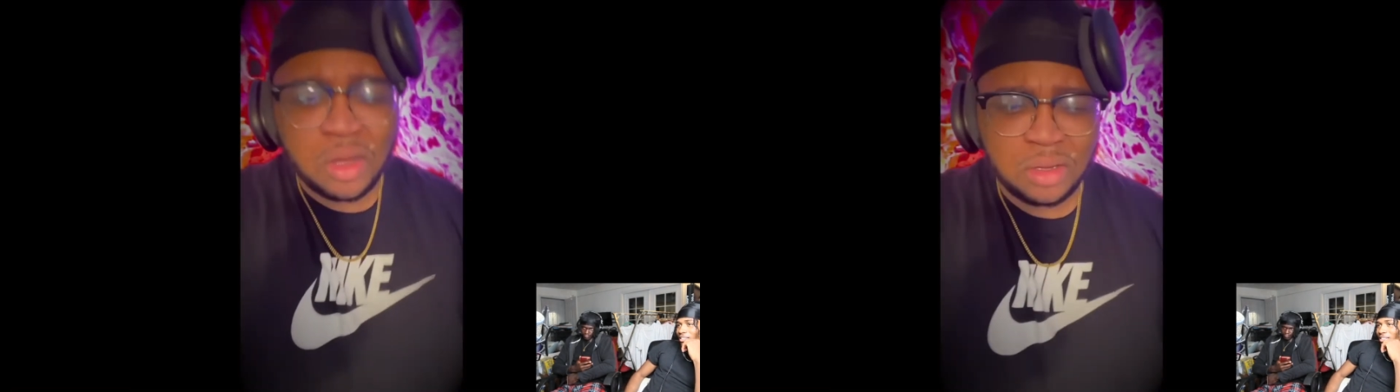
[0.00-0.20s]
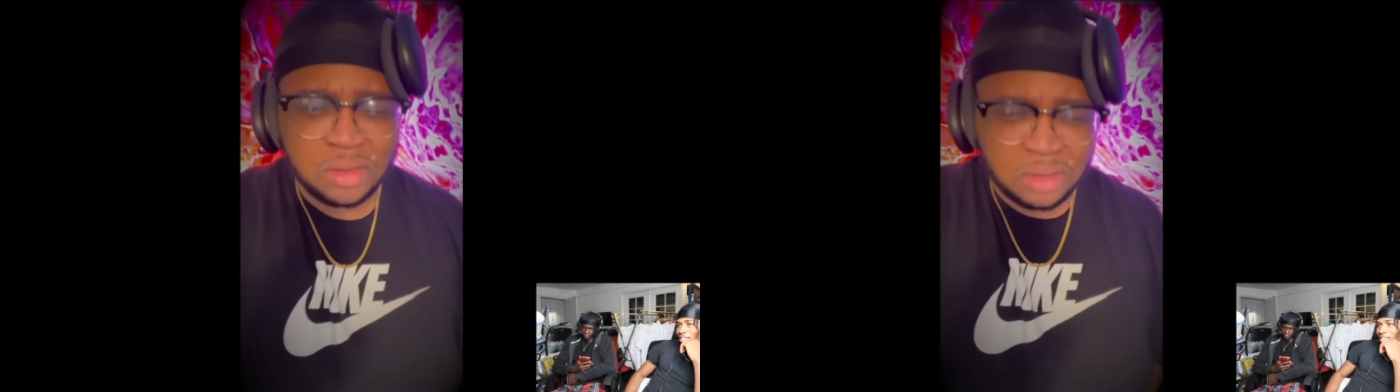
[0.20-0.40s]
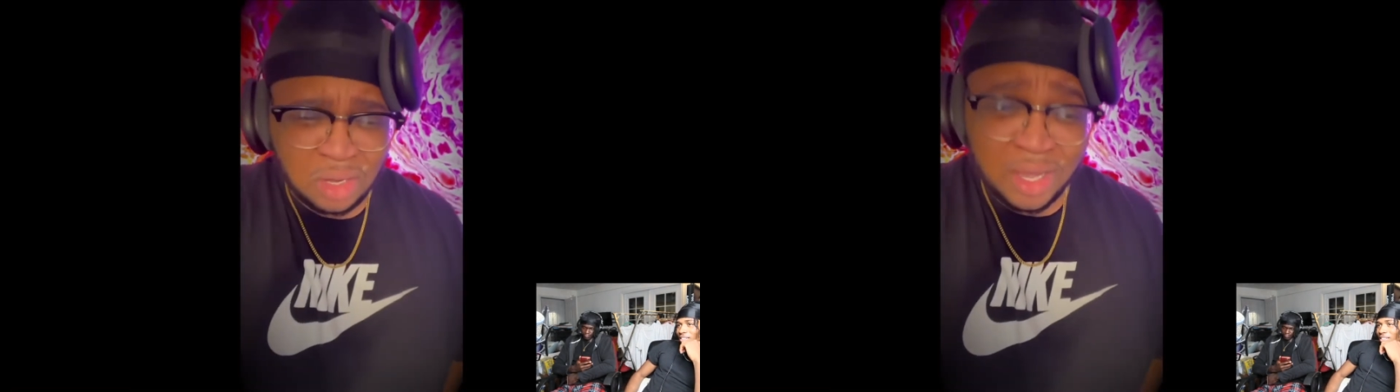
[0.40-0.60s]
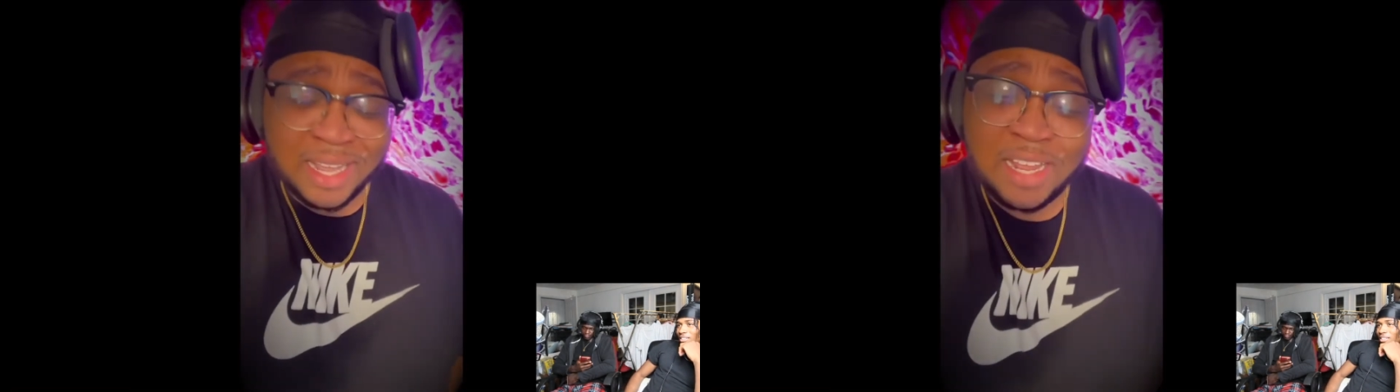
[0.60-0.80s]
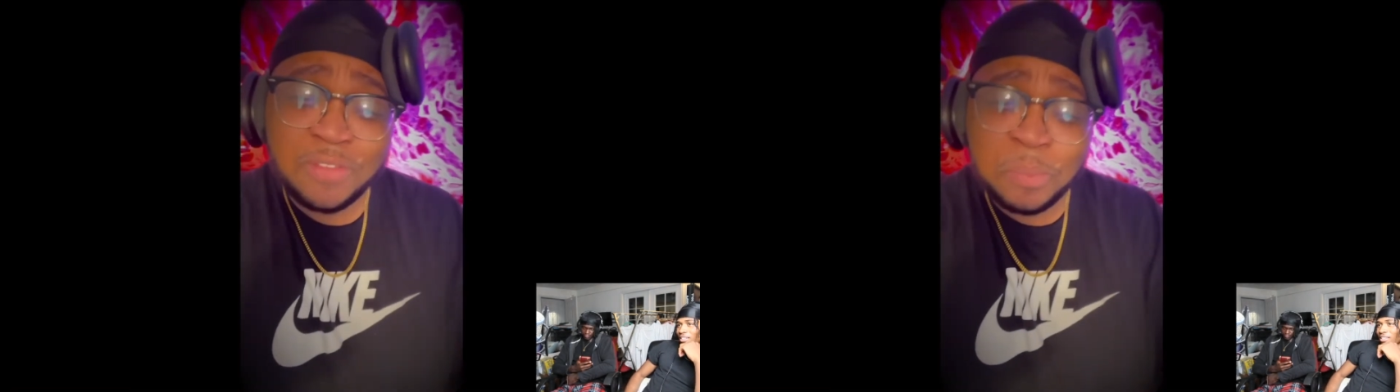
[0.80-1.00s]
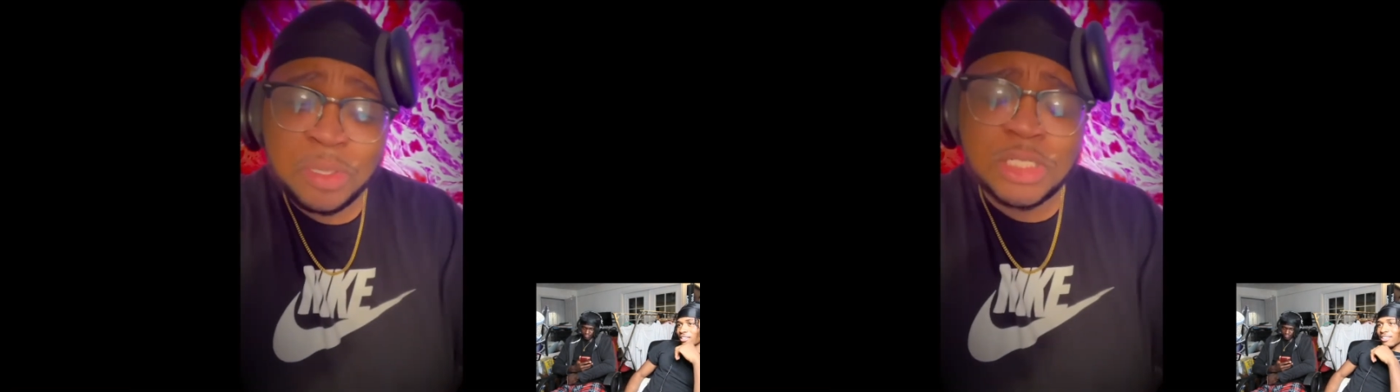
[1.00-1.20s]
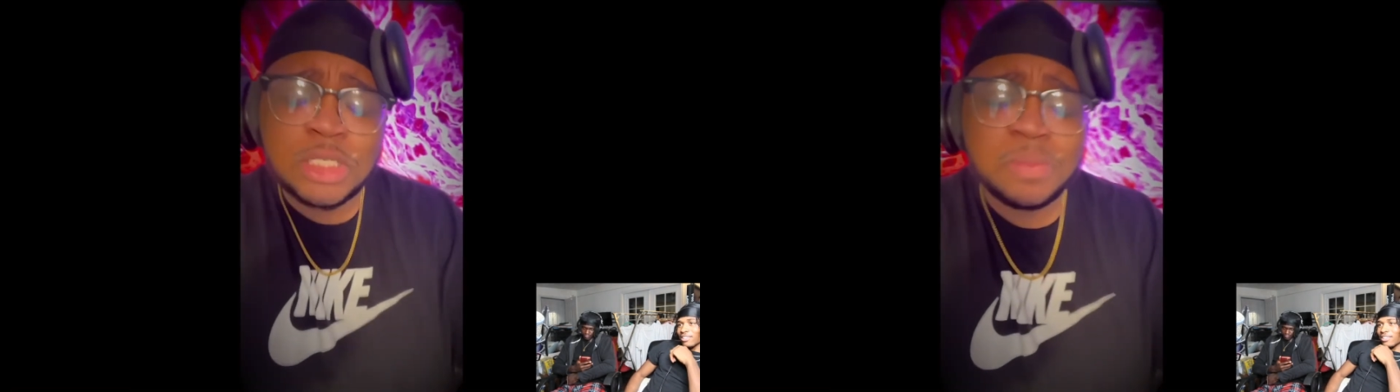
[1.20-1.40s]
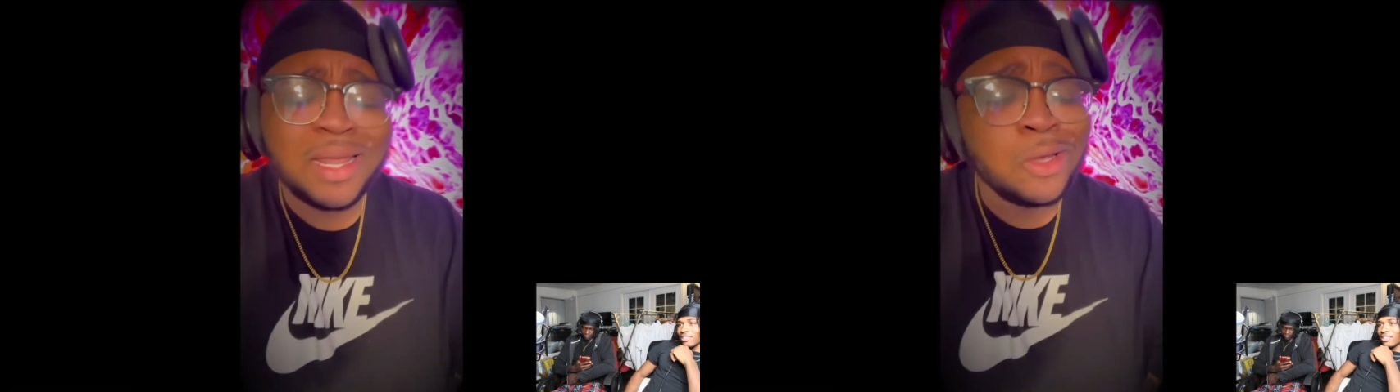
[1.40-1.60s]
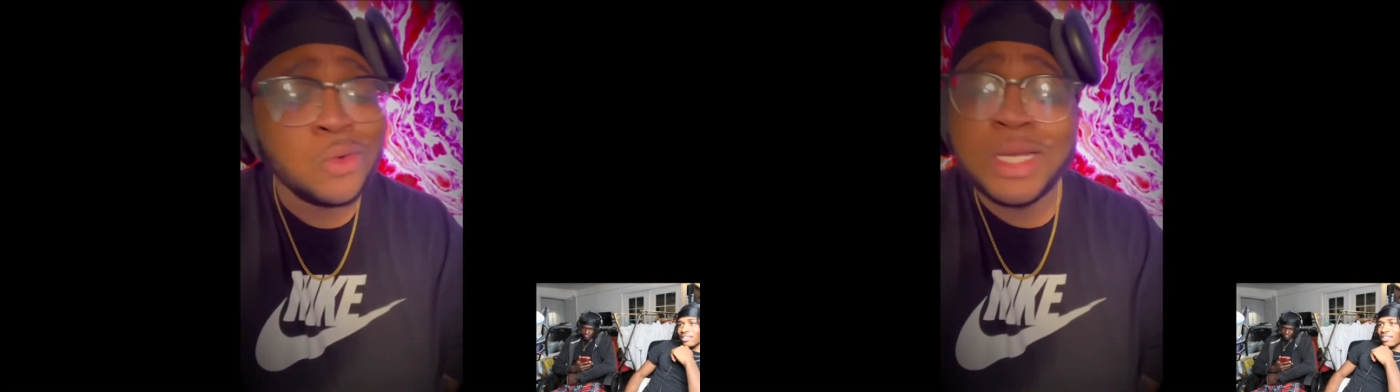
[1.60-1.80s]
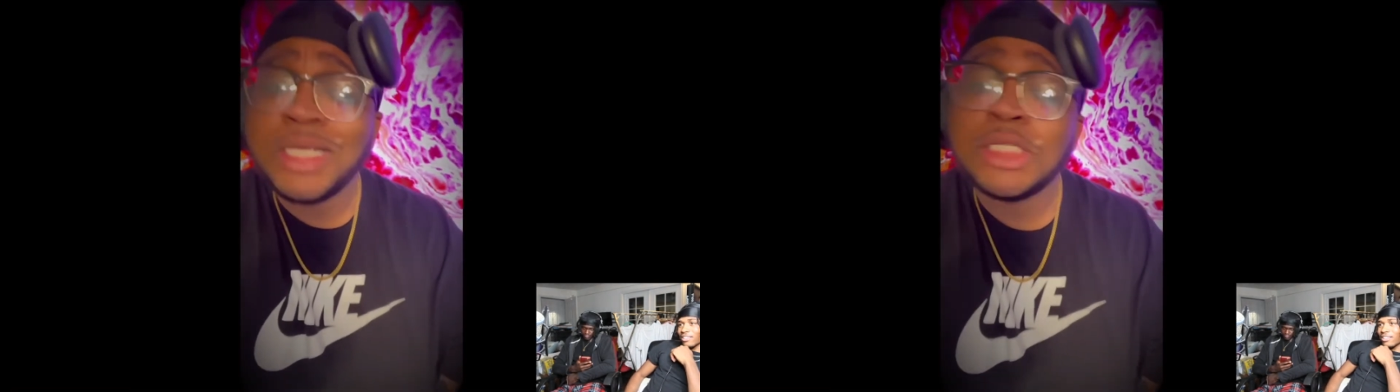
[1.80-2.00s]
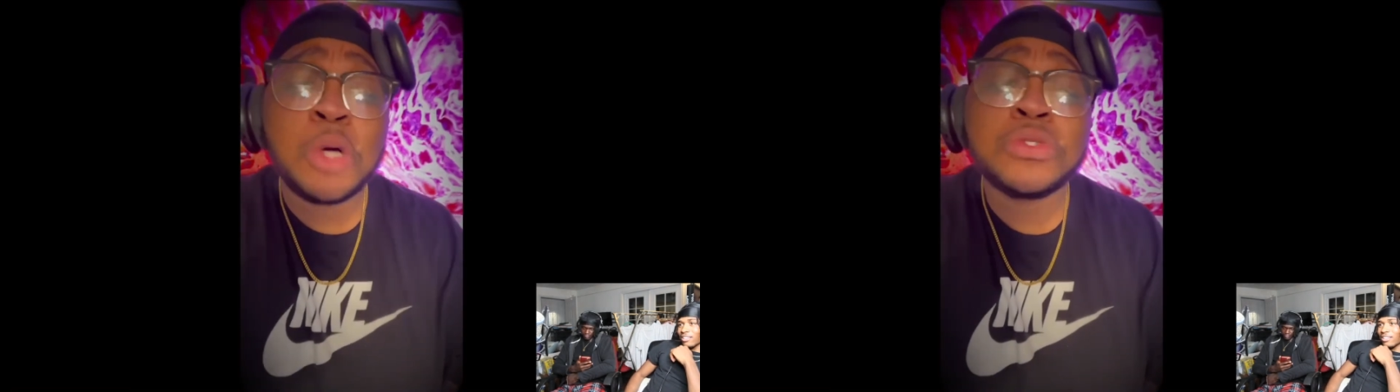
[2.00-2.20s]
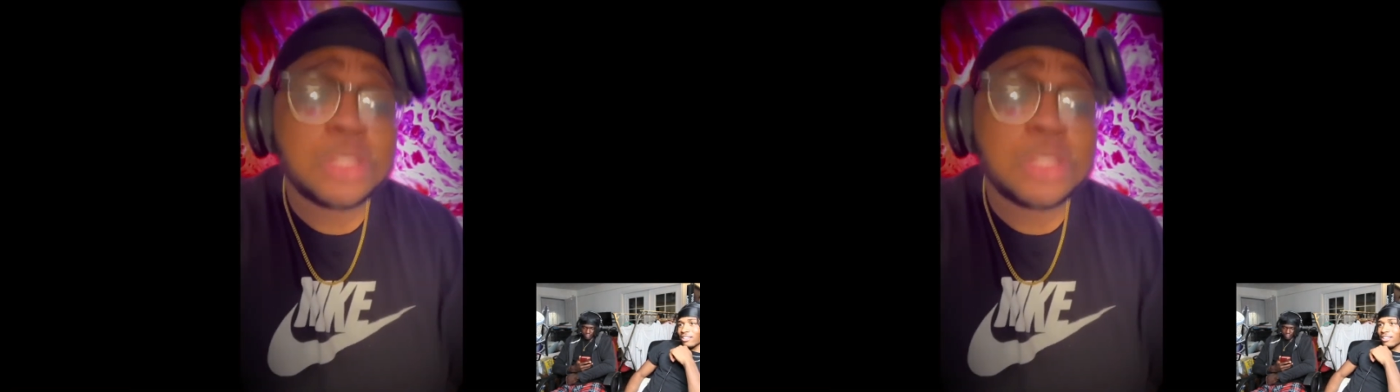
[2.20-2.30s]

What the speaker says: Don't talk. And if your pussy smell like greens, don't